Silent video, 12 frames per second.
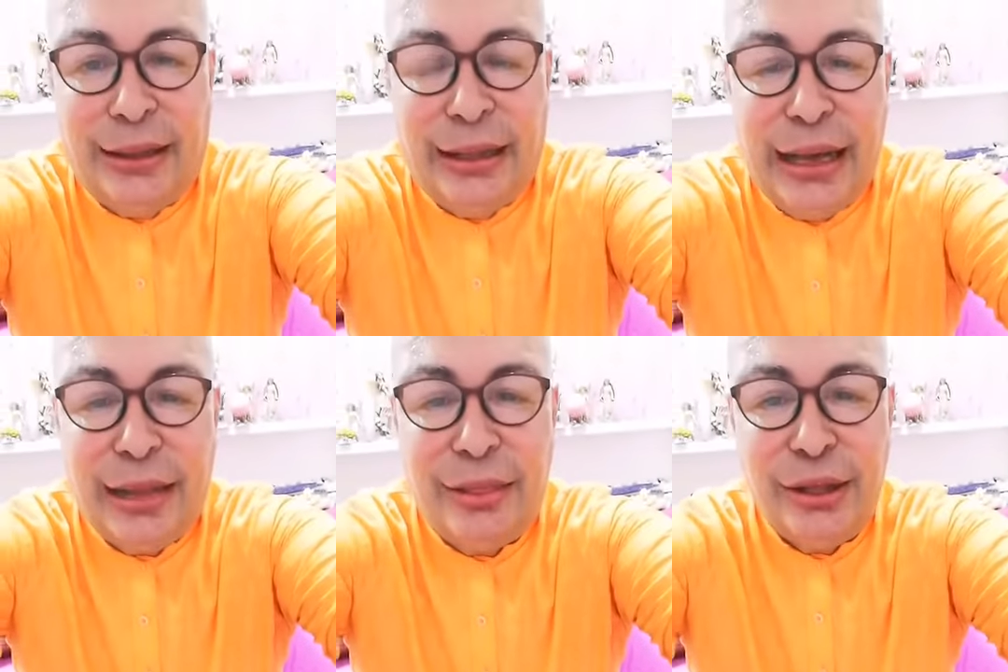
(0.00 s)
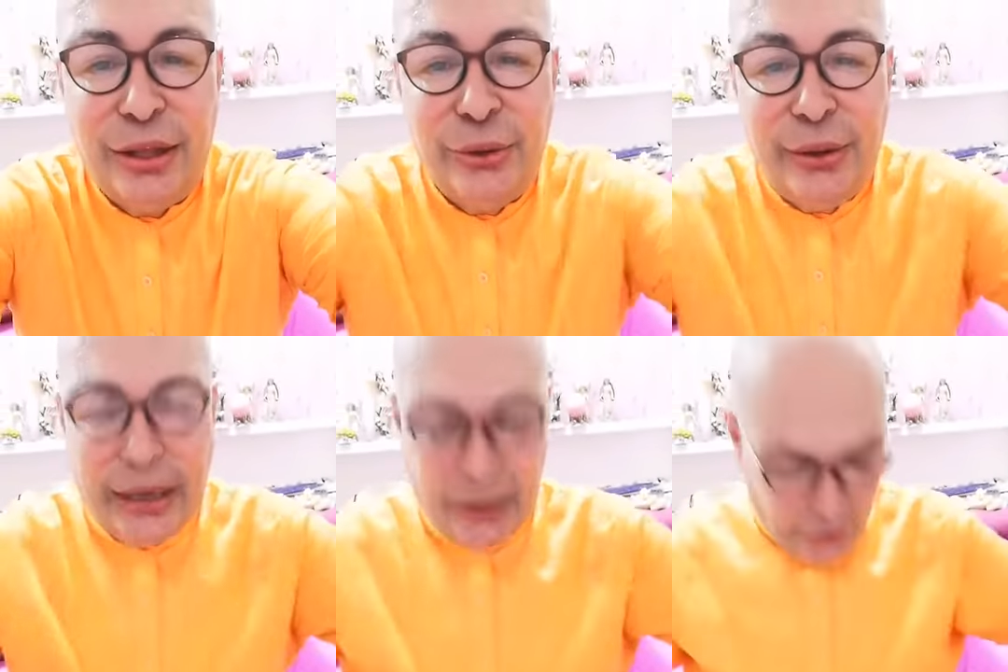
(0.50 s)
I think
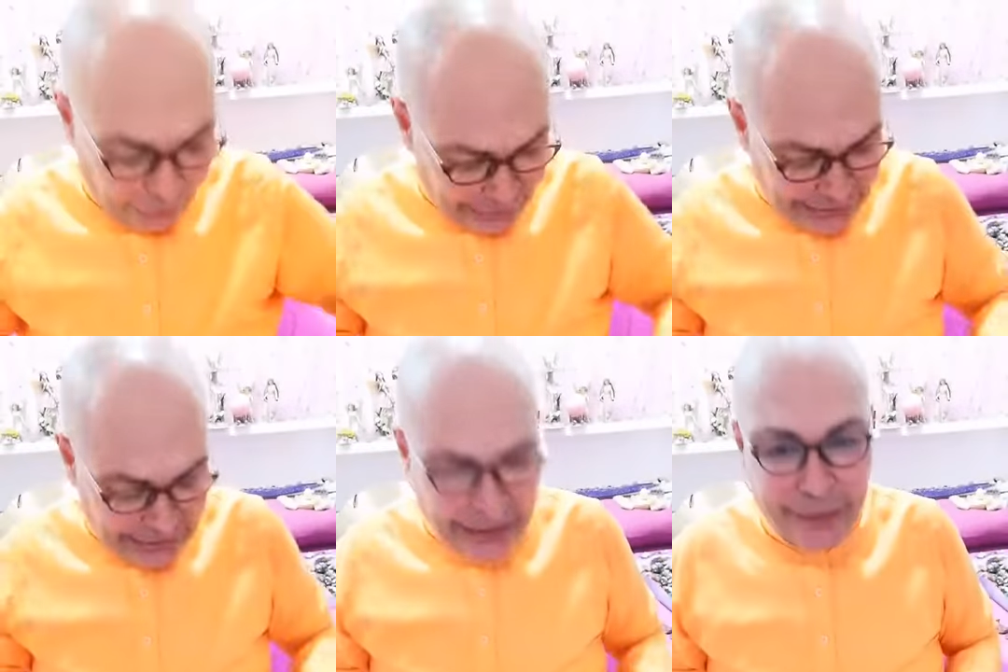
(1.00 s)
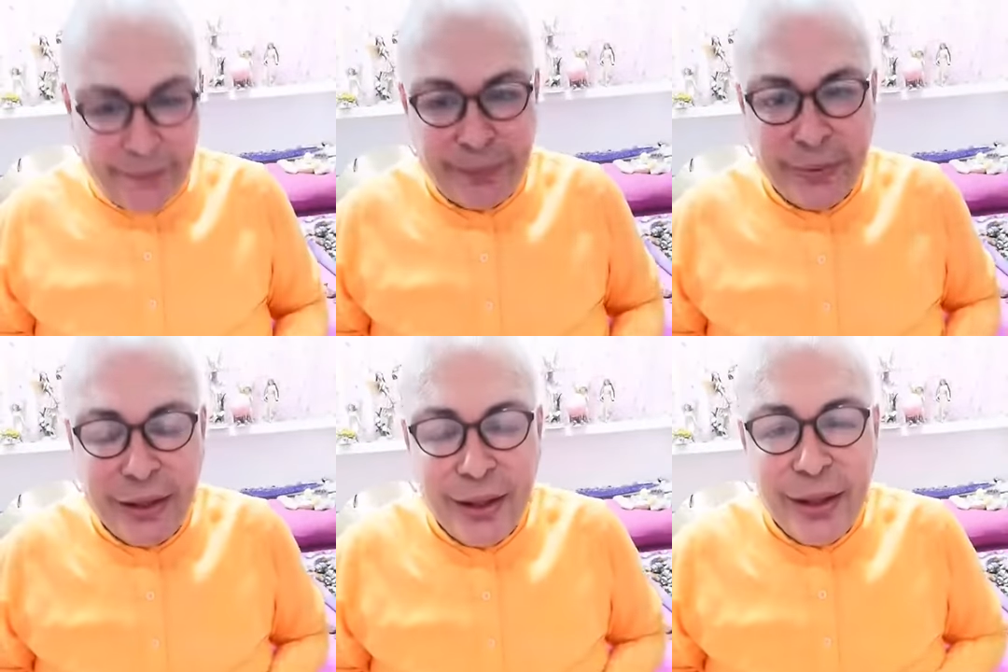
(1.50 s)
you can all see.
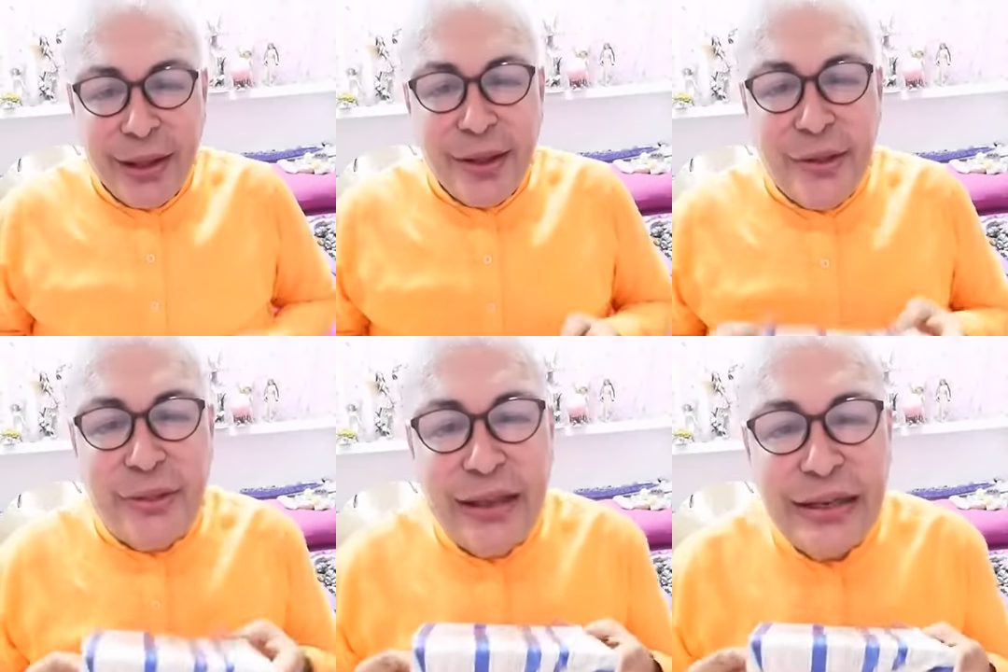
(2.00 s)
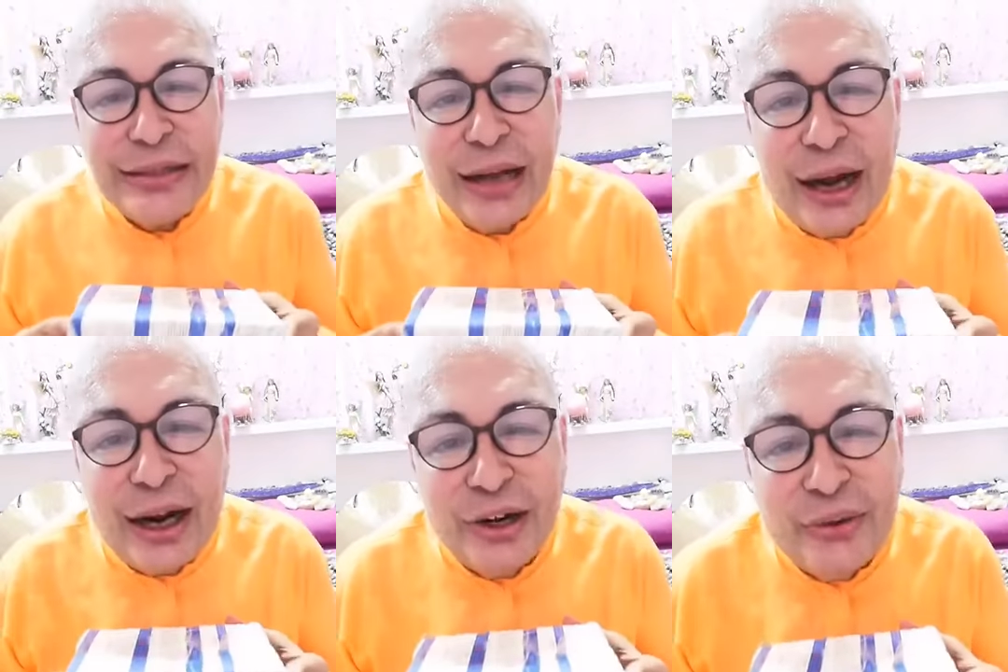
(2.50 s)
These
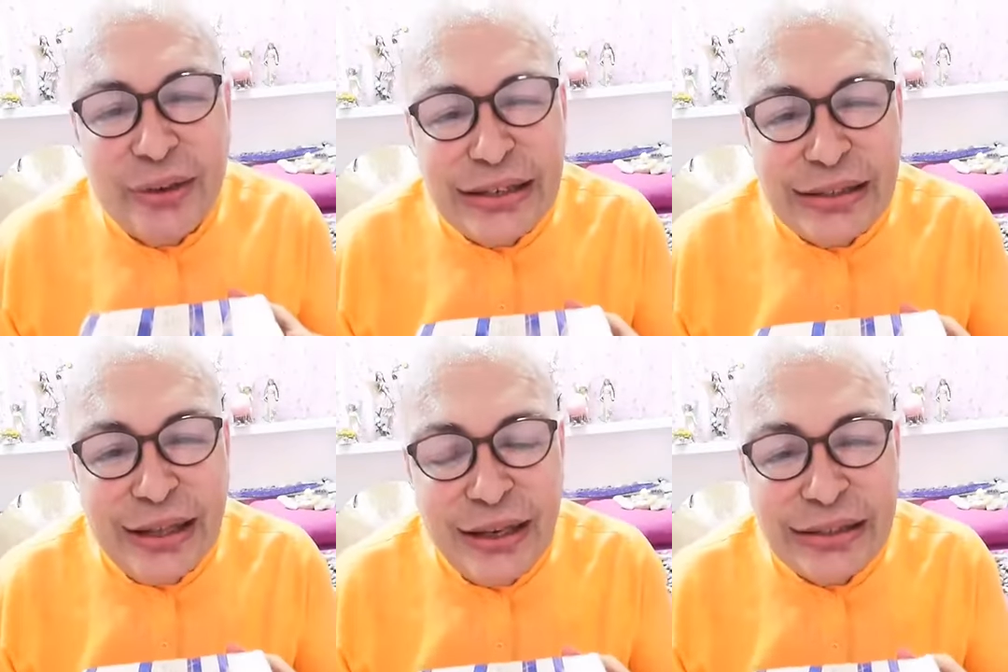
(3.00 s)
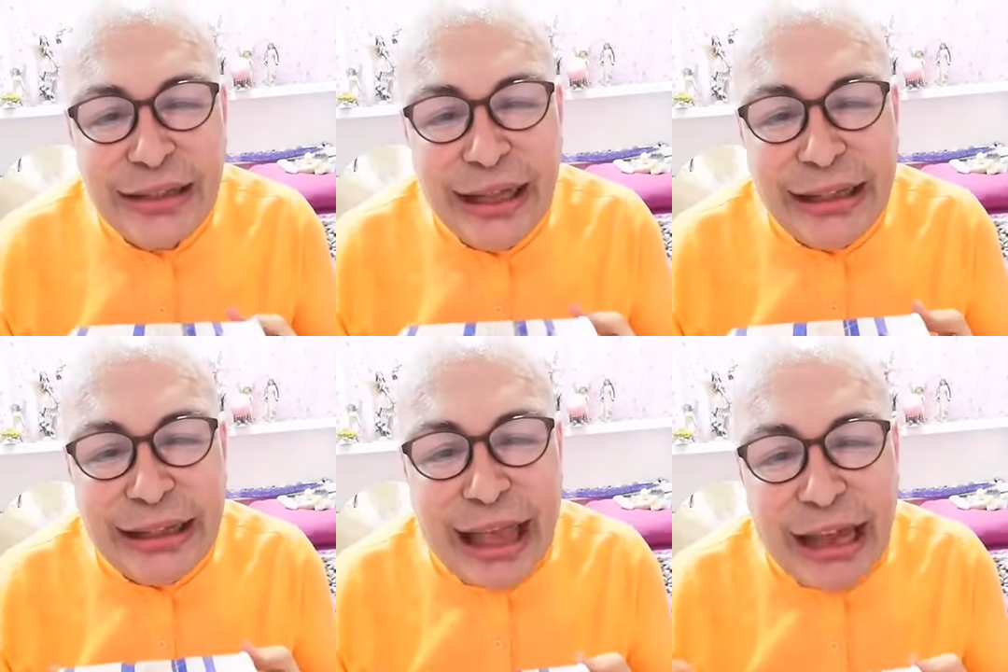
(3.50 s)
are crystals
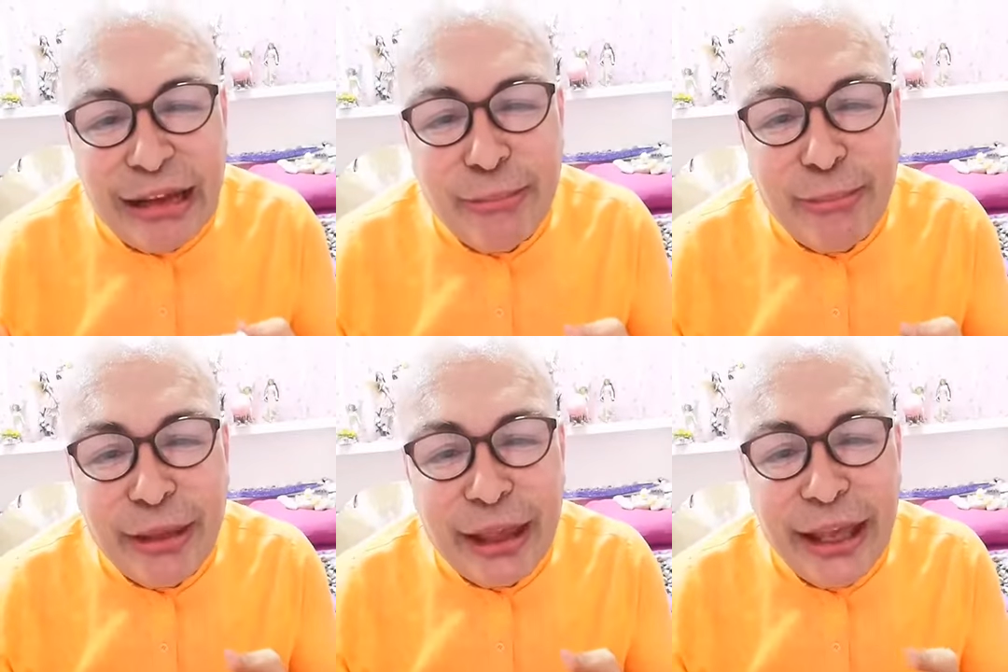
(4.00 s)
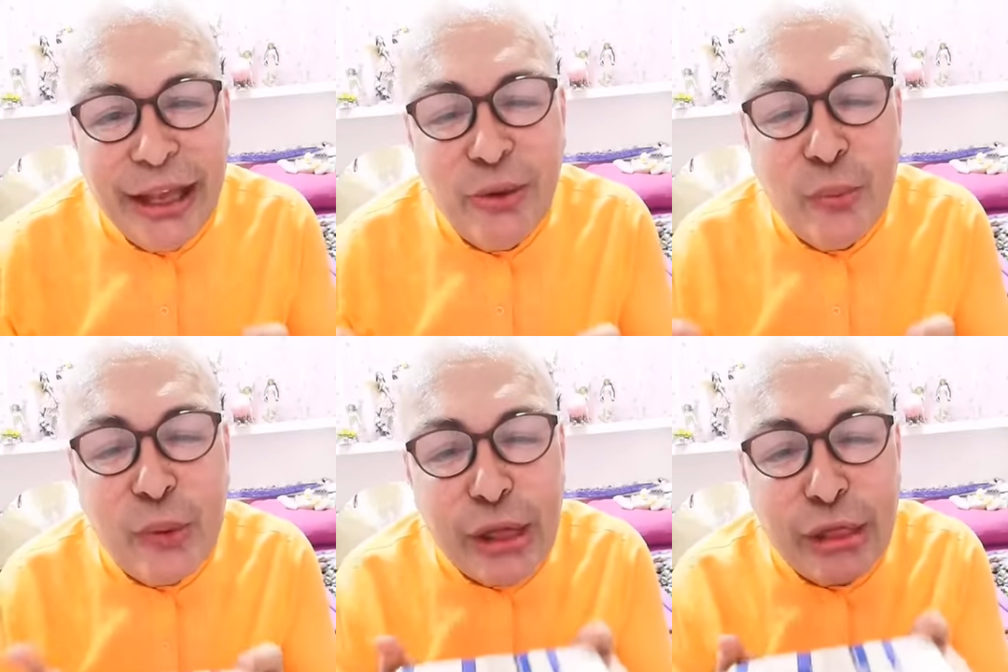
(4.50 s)
that can be
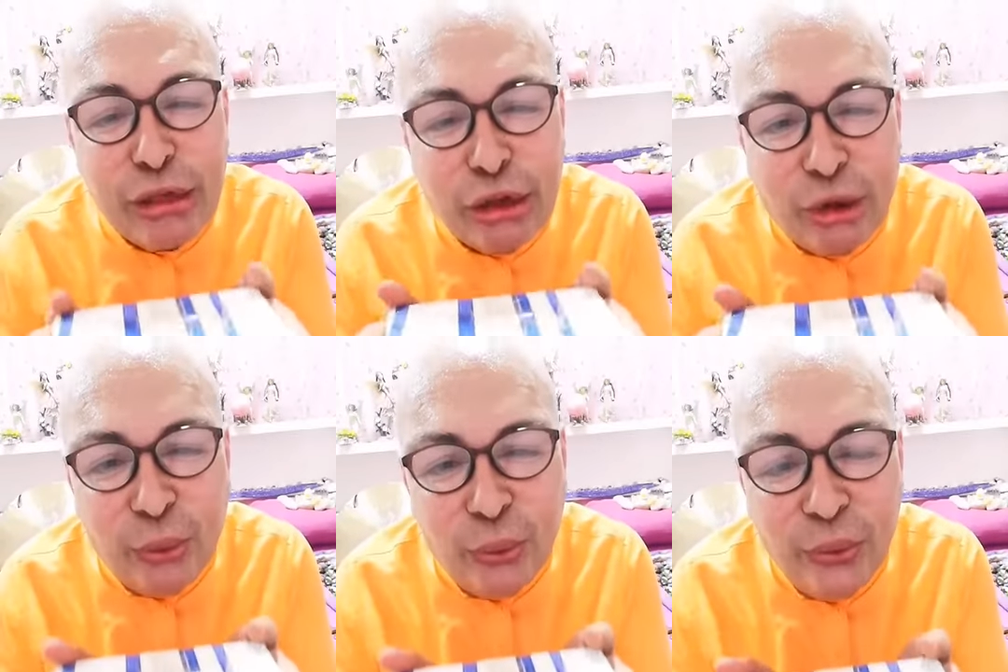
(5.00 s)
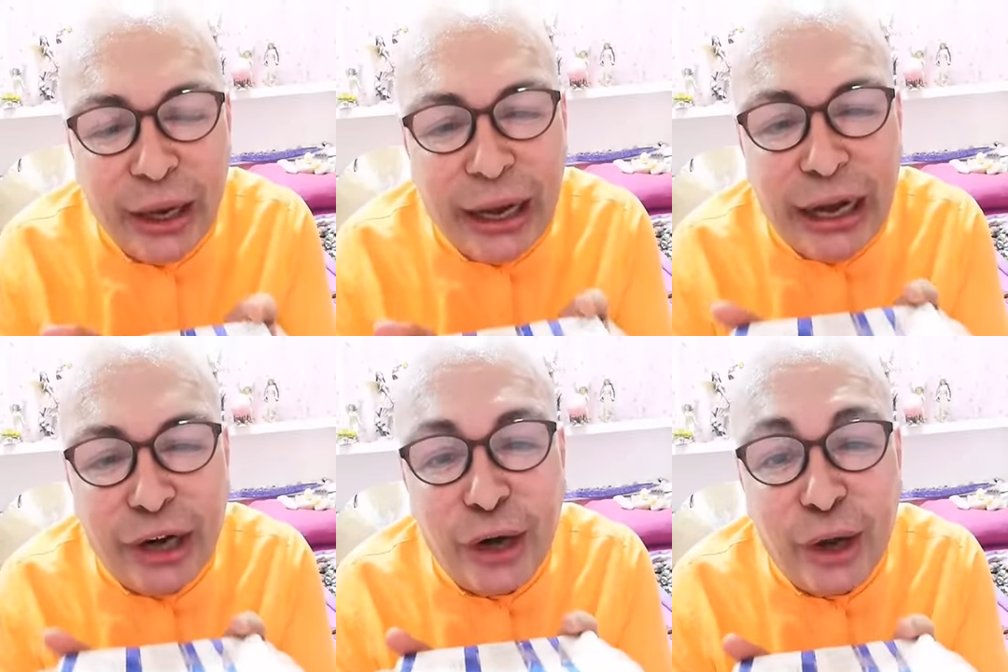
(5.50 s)
with you
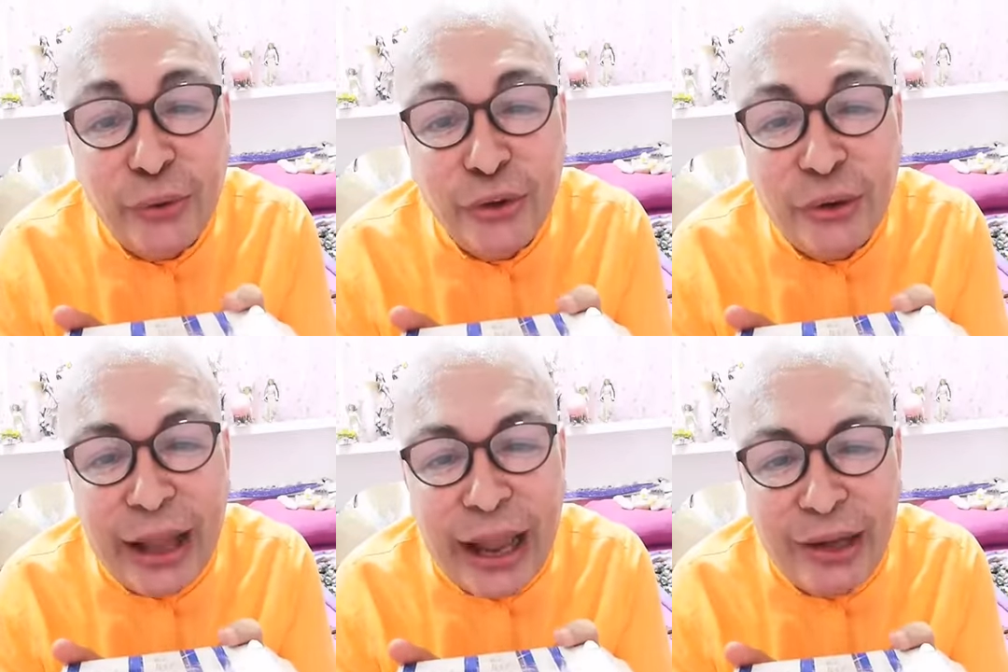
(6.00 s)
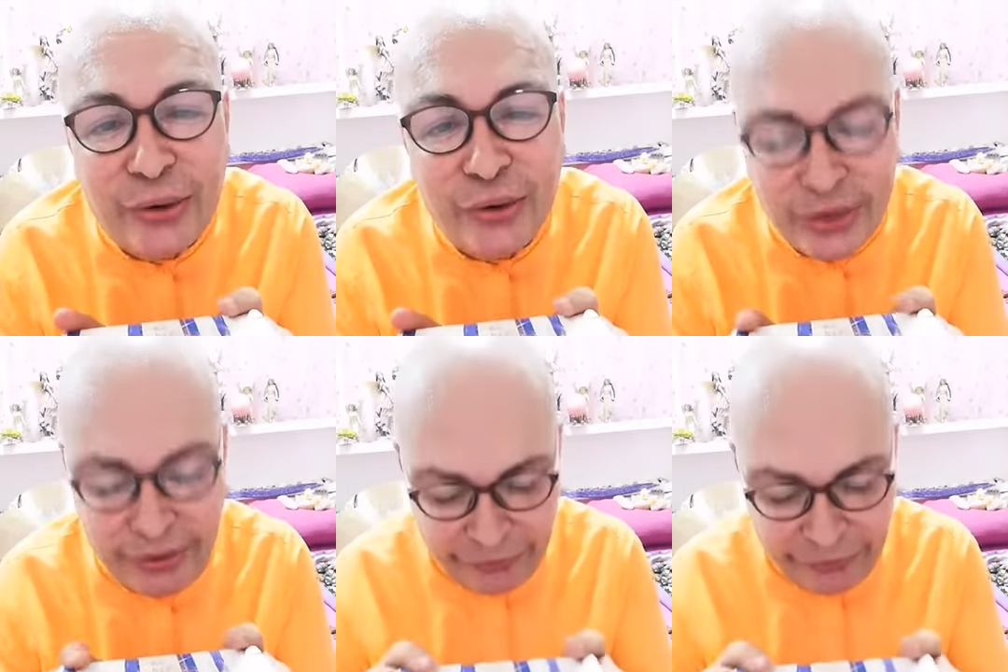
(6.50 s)
around your energy